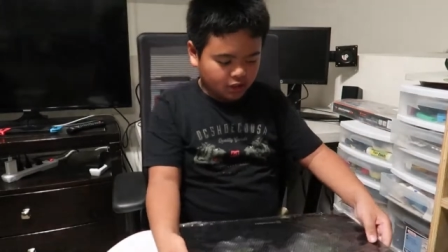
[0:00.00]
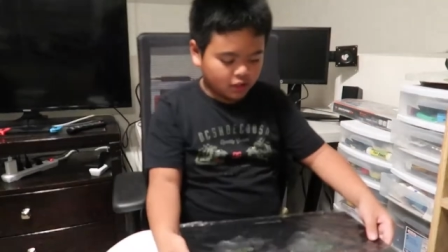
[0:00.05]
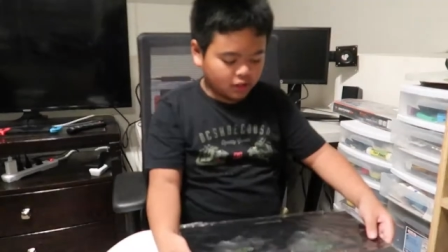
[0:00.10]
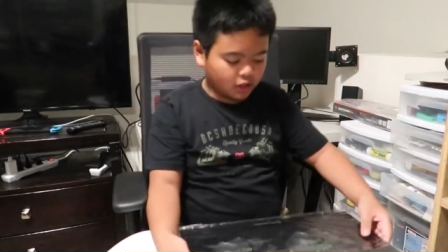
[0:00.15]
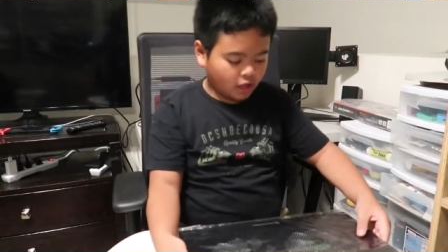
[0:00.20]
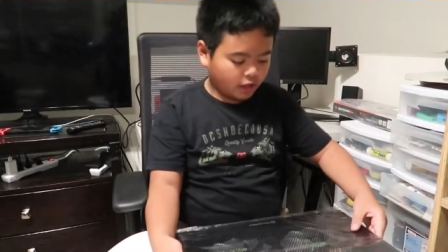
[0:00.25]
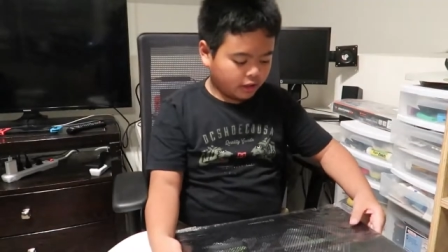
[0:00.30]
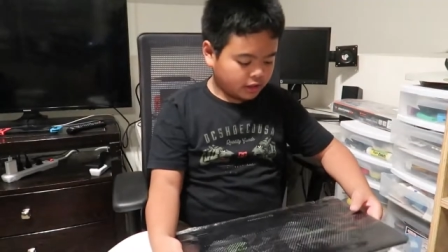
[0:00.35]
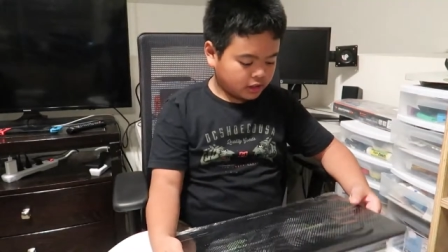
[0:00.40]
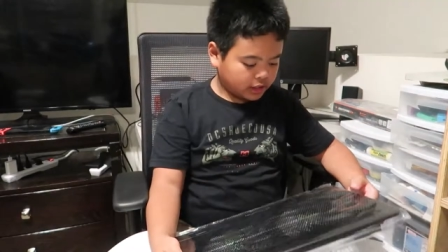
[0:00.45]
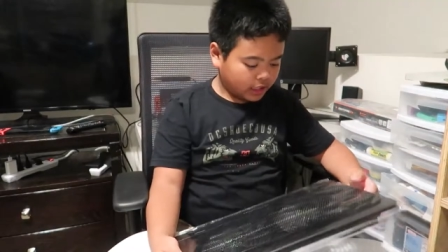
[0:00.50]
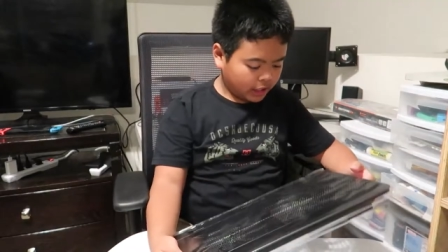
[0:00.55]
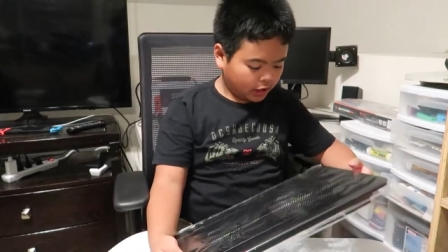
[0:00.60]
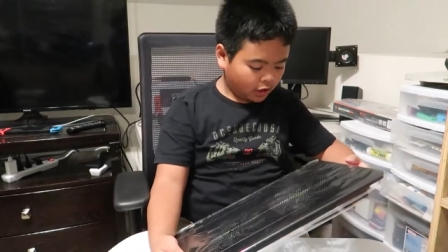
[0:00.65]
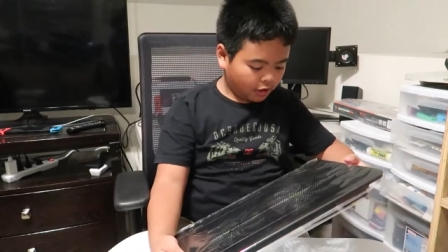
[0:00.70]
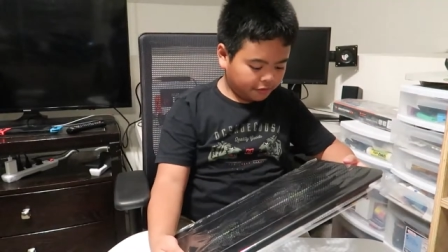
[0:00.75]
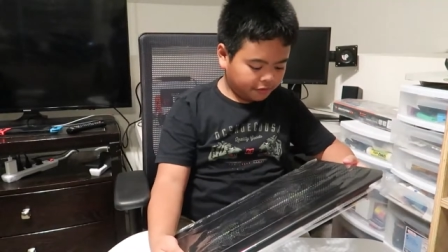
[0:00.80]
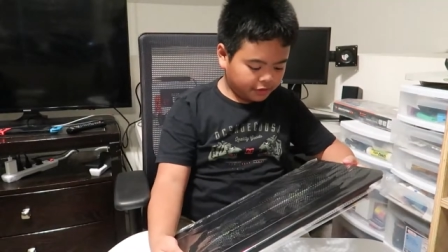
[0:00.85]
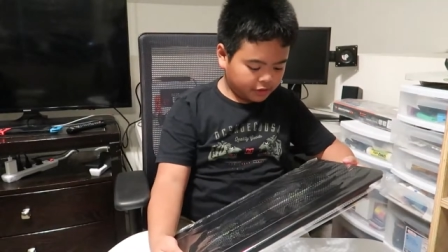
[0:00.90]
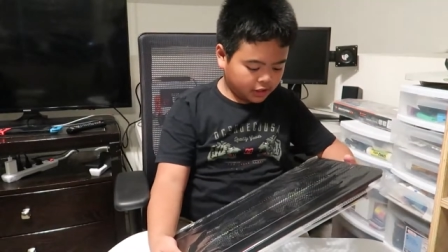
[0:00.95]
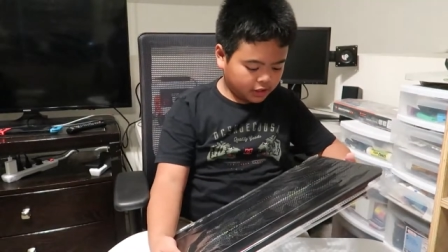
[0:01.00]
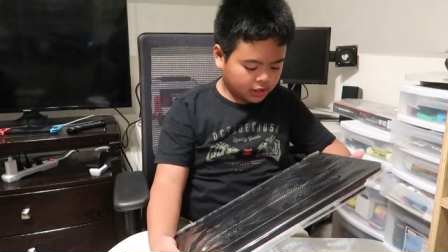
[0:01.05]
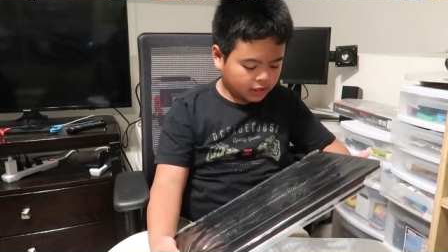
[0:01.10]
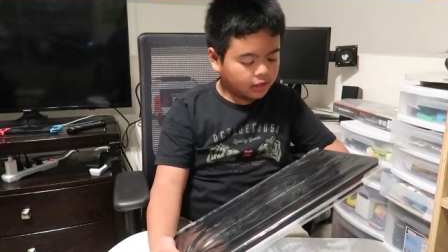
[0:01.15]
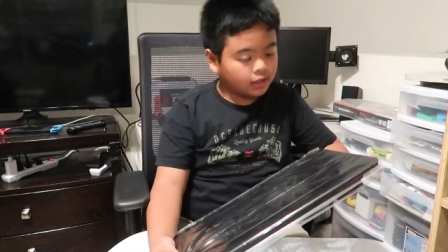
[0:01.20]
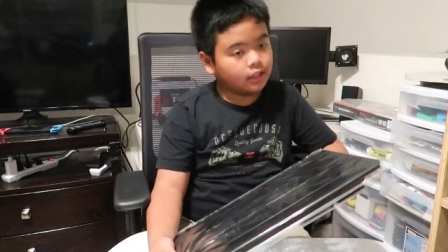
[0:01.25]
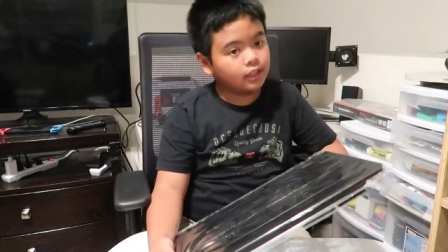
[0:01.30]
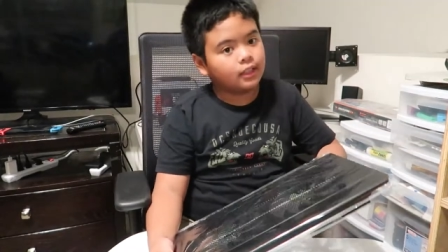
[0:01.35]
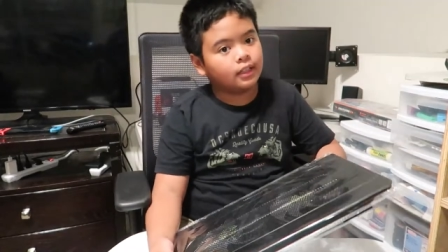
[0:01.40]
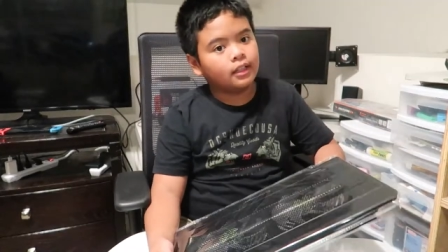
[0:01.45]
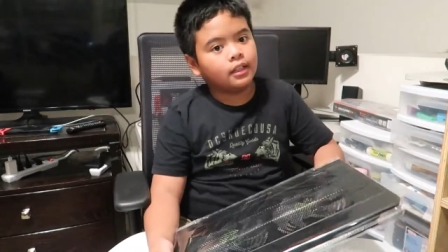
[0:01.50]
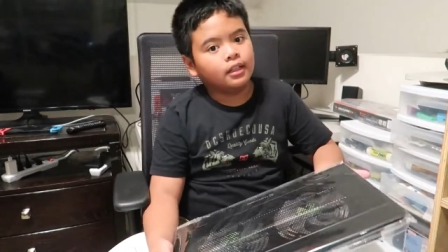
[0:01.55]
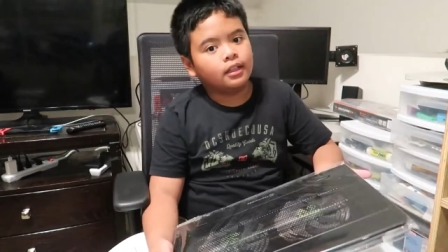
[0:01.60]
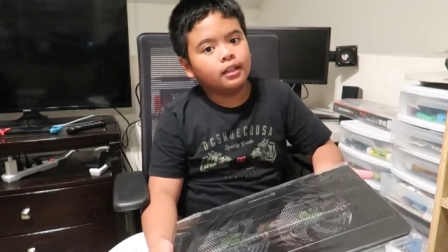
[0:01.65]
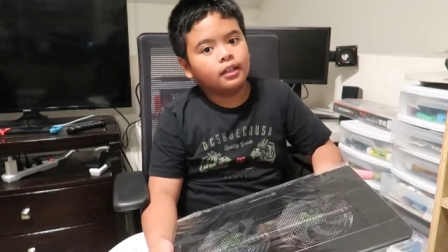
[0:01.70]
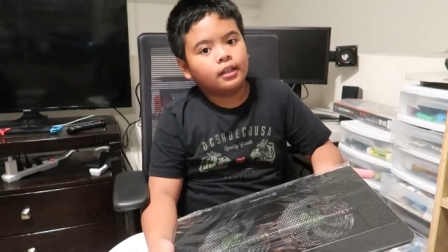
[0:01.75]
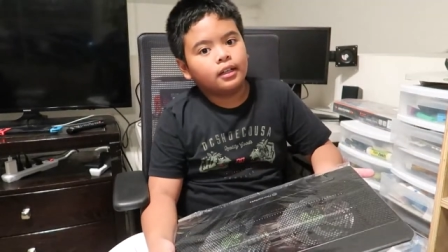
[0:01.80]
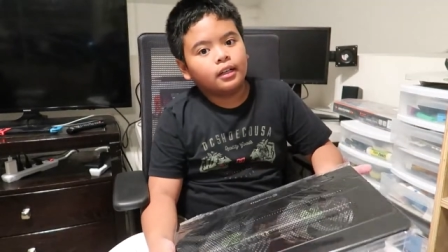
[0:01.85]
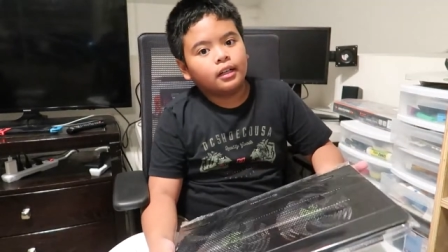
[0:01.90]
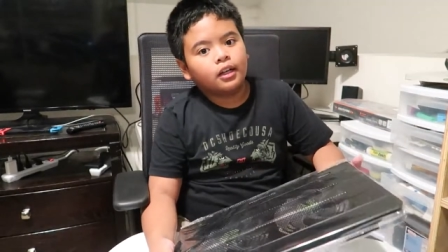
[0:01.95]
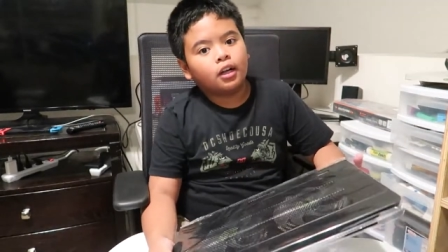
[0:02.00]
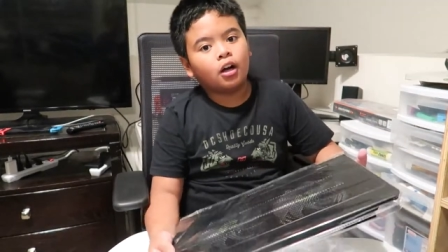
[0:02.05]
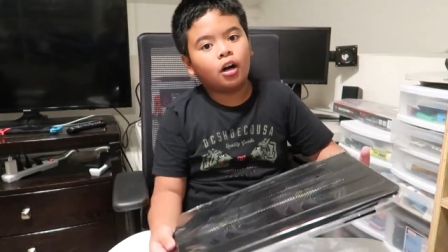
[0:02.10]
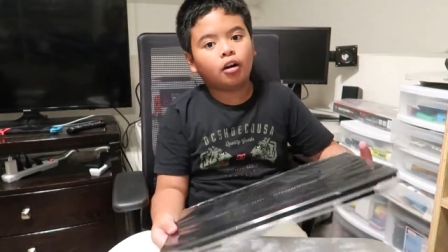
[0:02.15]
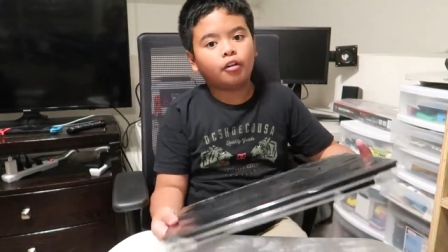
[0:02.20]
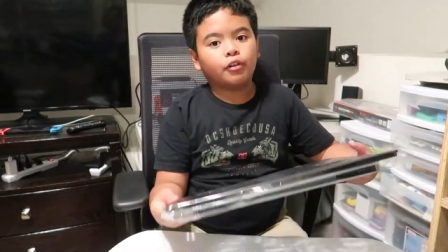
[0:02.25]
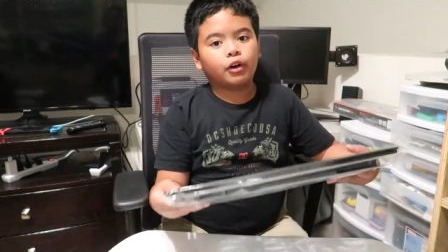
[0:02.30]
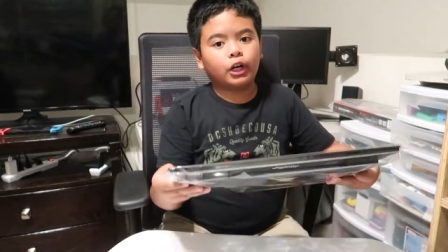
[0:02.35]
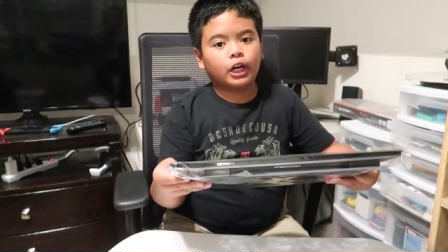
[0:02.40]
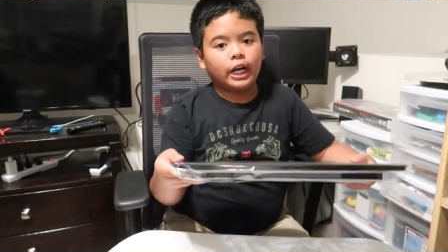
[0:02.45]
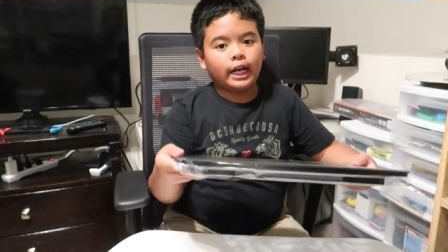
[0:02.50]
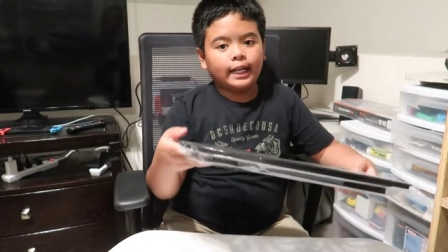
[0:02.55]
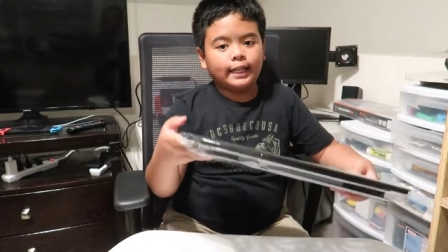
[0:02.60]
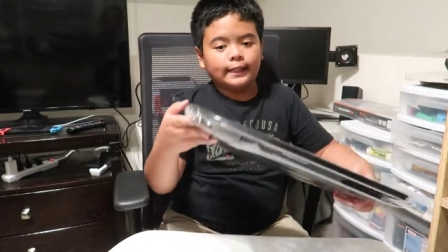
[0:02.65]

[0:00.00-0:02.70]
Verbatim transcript: So now let's take off the covered